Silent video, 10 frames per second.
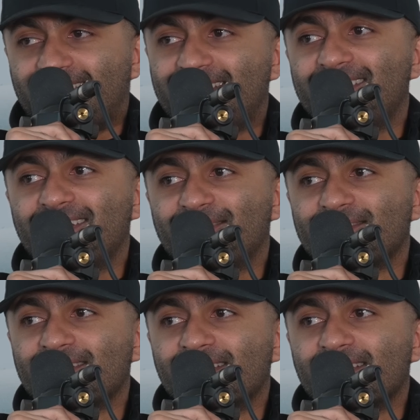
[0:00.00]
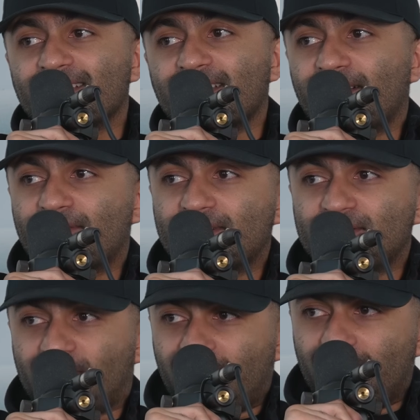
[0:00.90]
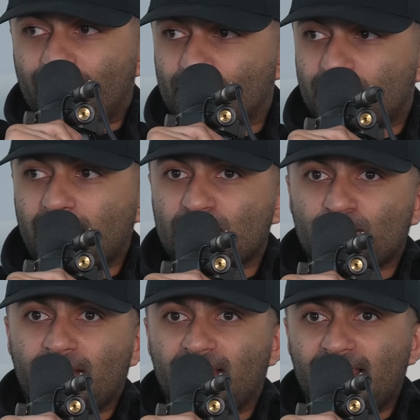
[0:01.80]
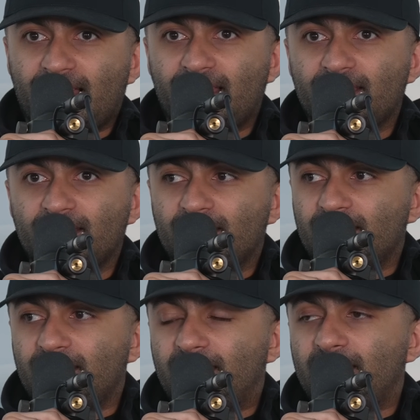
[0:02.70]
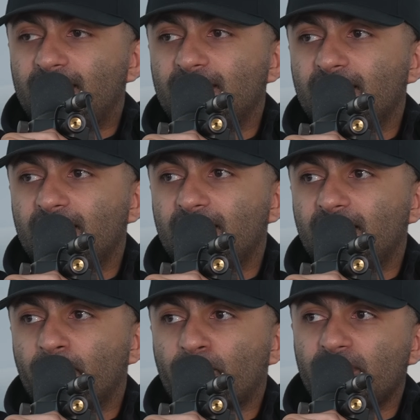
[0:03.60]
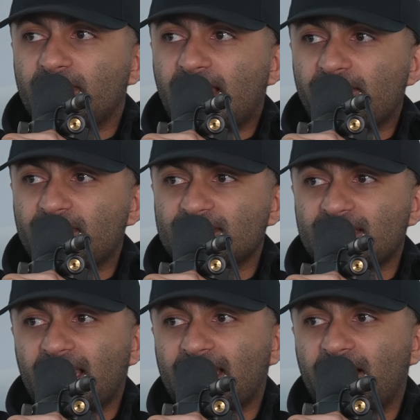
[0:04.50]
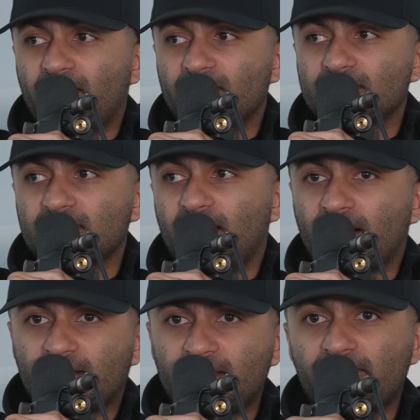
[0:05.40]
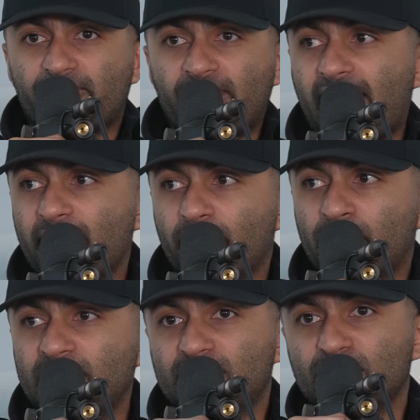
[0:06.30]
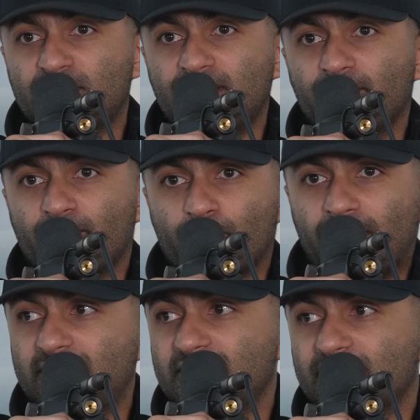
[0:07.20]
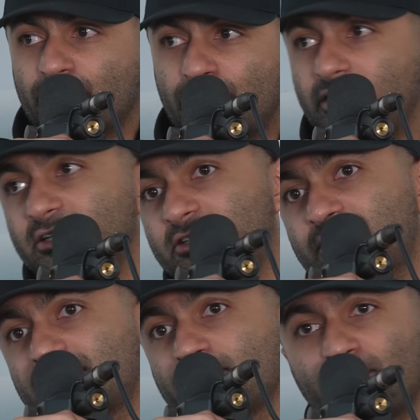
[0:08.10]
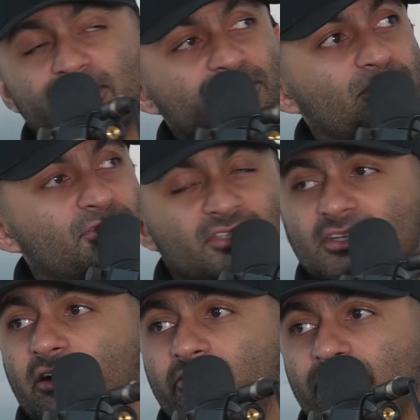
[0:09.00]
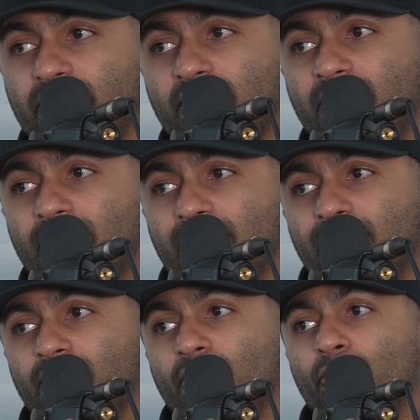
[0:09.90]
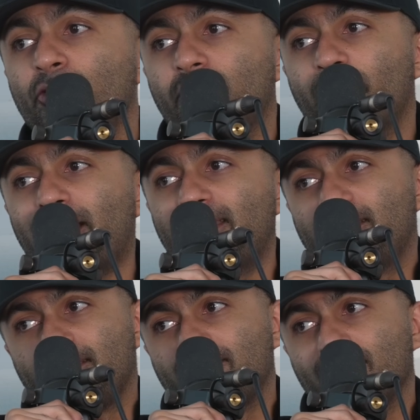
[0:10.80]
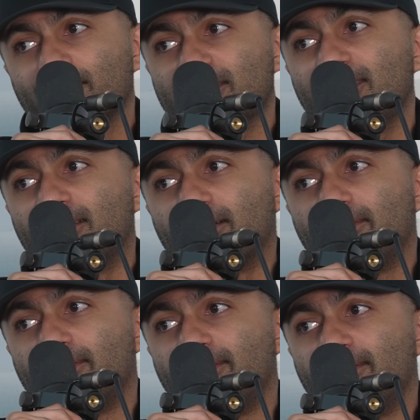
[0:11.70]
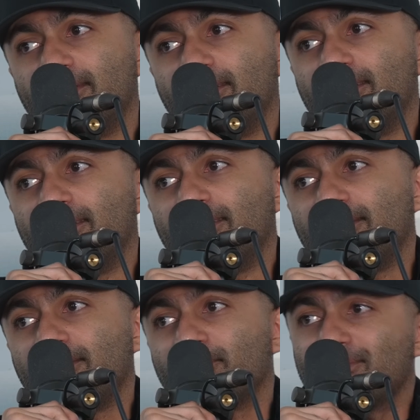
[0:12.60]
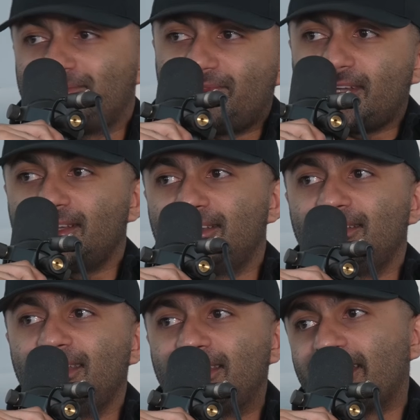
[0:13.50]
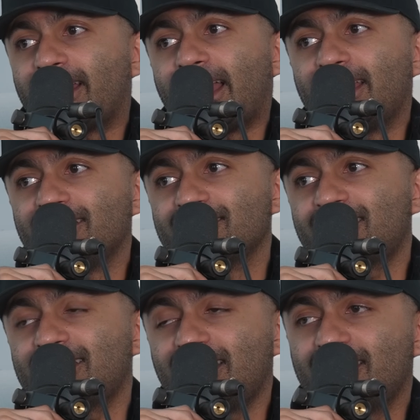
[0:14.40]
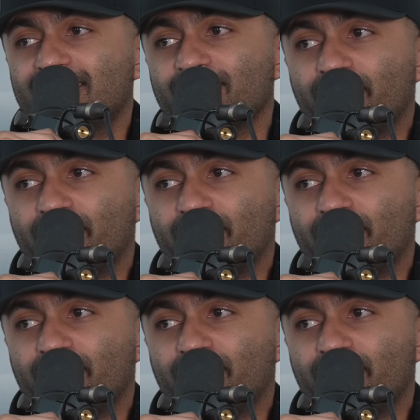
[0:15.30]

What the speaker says: Indian covered in jam who's probably sweating a lot and breathing heavy because he got to carry all this ugly, fat piece of shit, racist British dude stuff. Who you gonna bite if you're a mosquito? Fucking Indian guy. He's got that